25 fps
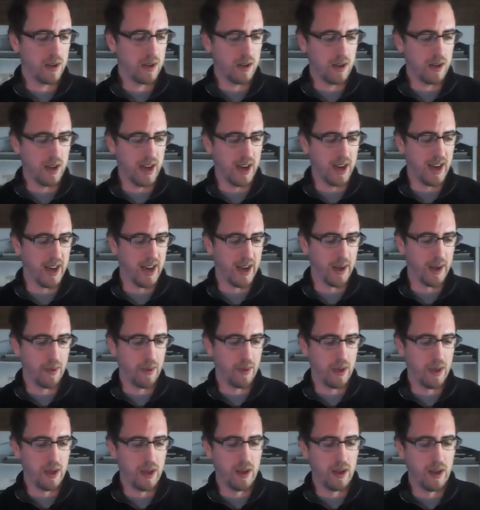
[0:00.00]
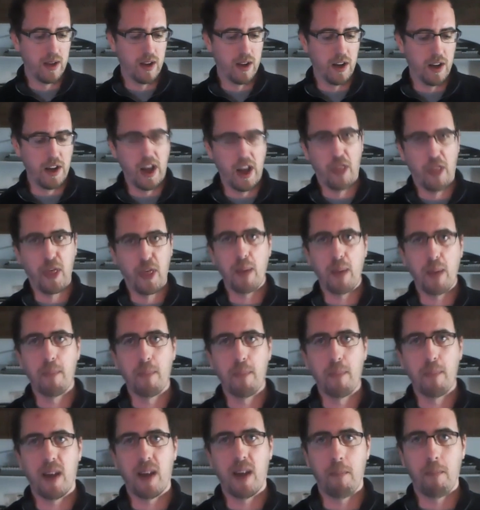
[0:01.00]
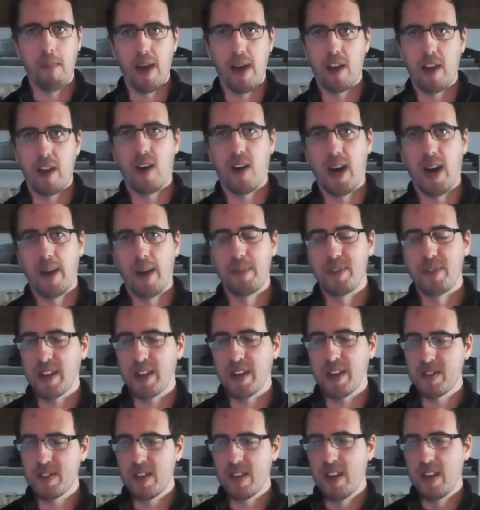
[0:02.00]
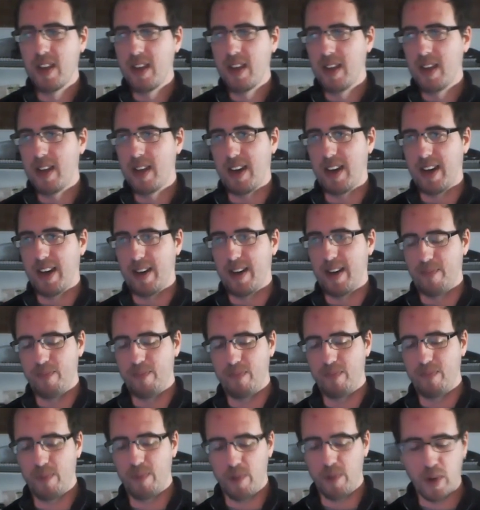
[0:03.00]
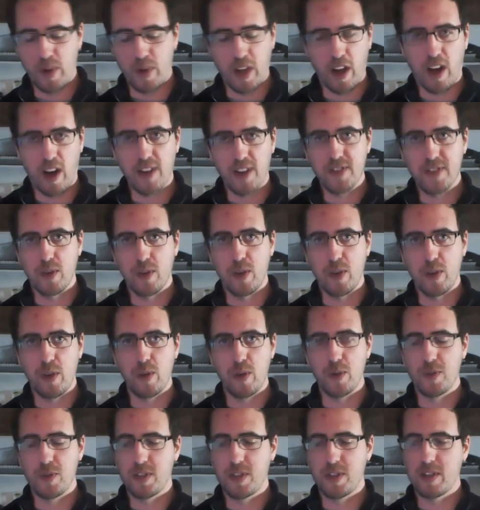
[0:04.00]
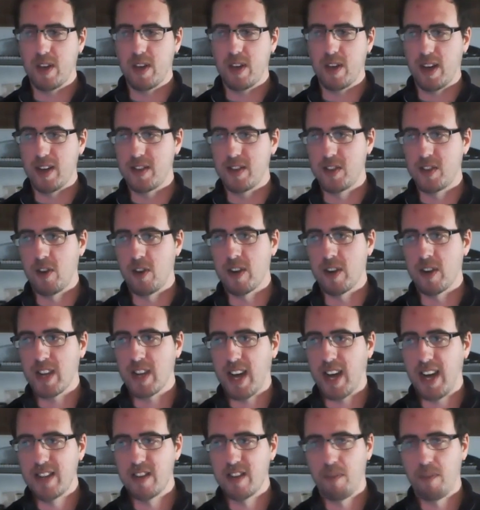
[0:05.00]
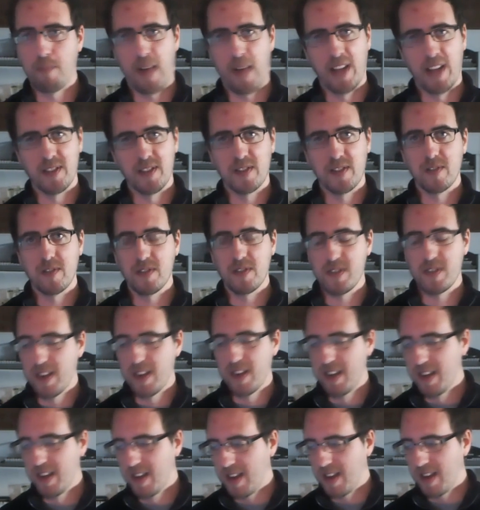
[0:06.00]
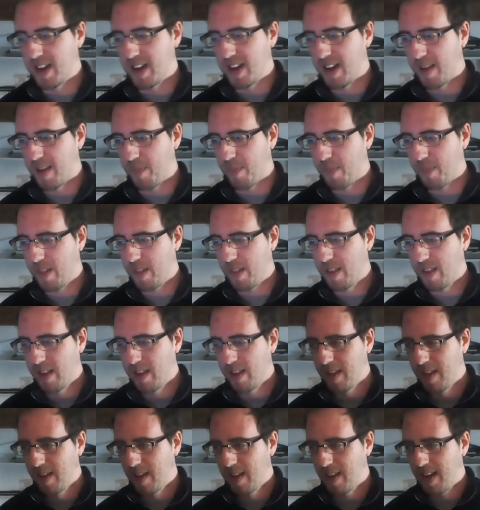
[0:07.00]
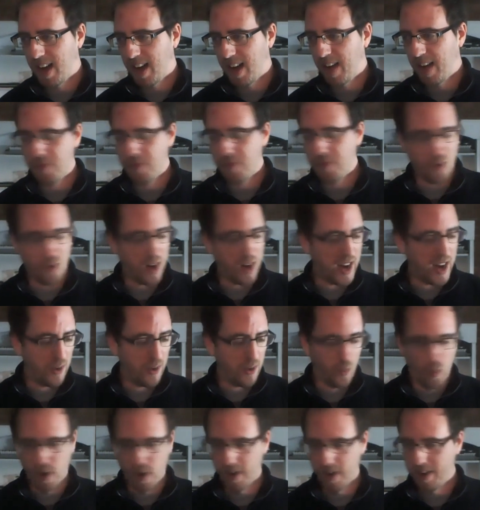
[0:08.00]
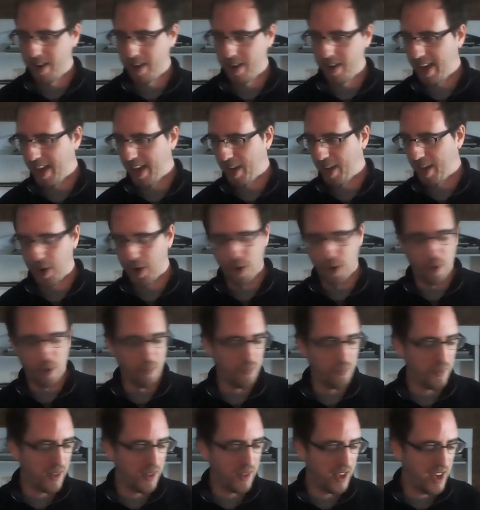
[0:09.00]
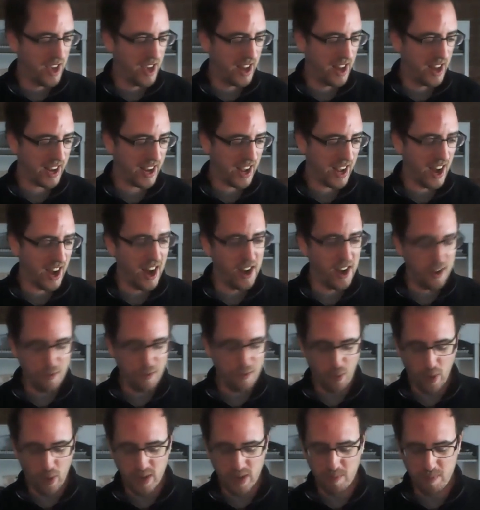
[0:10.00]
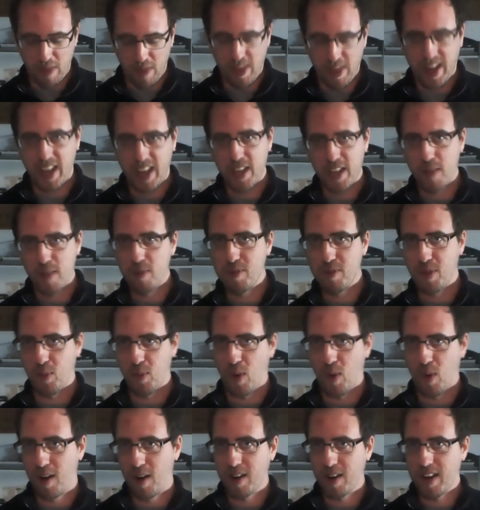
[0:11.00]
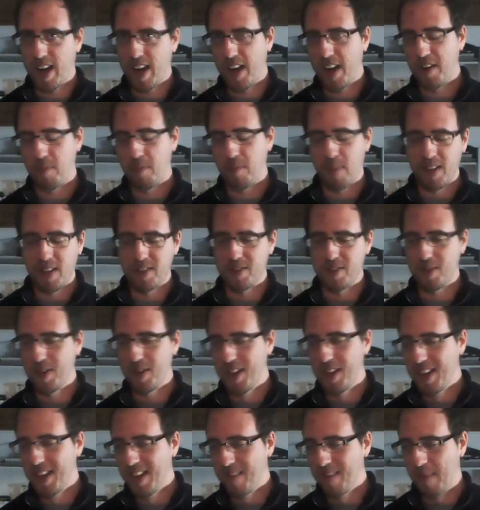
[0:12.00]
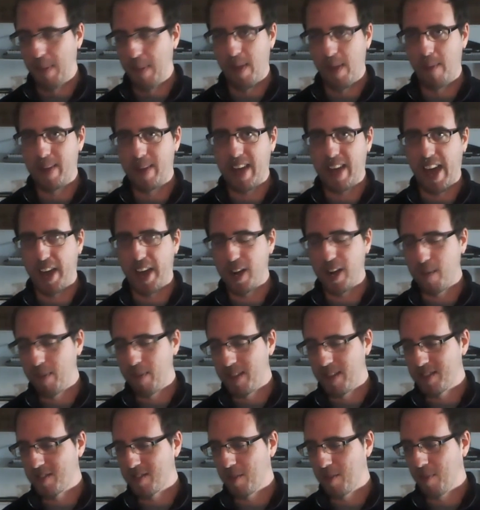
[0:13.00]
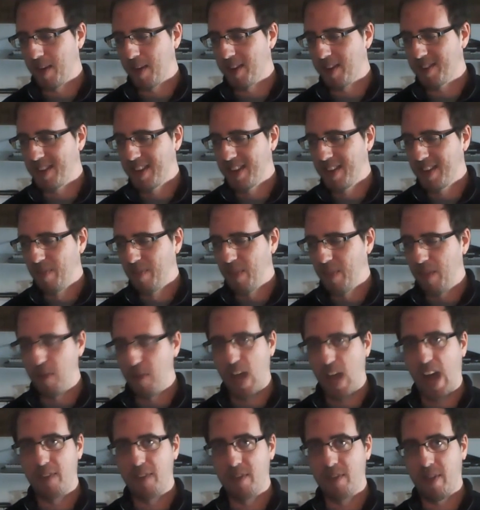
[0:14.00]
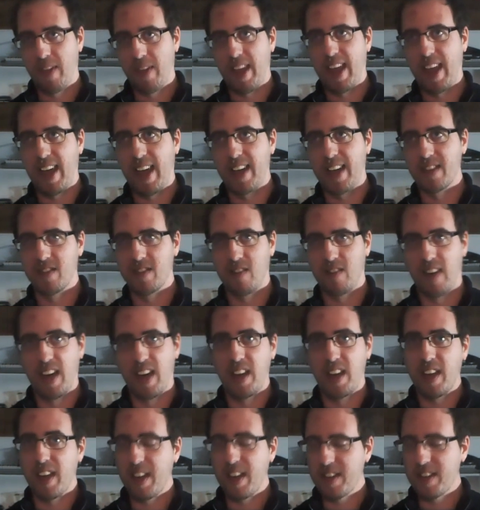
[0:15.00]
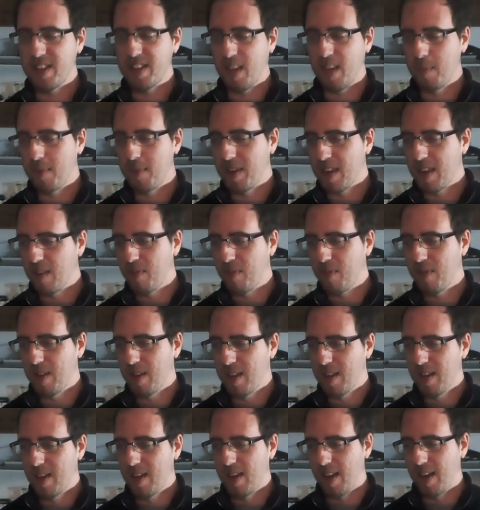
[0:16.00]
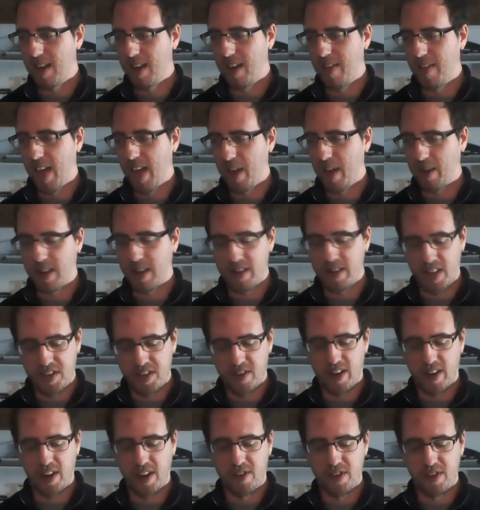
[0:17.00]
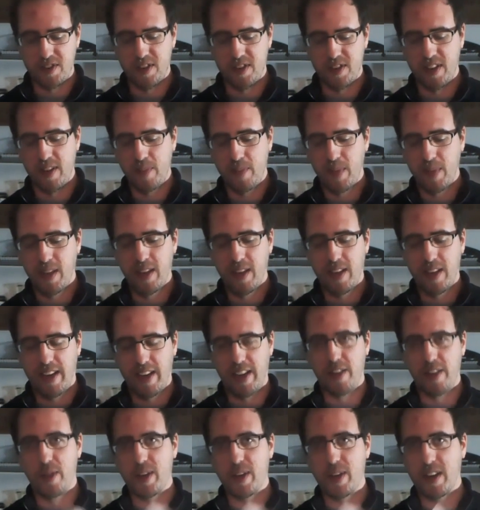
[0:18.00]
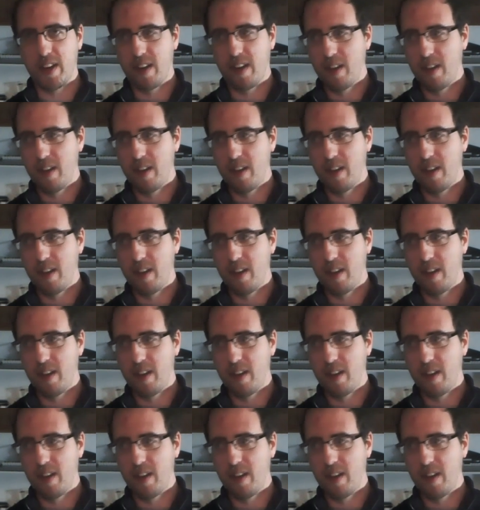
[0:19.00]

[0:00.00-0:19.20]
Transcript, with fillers: uh, nothing but metal objects um, you can also use uh, certain kinds of pencils. Um, I've tried one at home, and it kind of worked, but I think I used the wrong kind of pencil, maybe a mechanical pencil, but if you have something that has lead in it, I believe, uh, that'll conduct electricity, and you can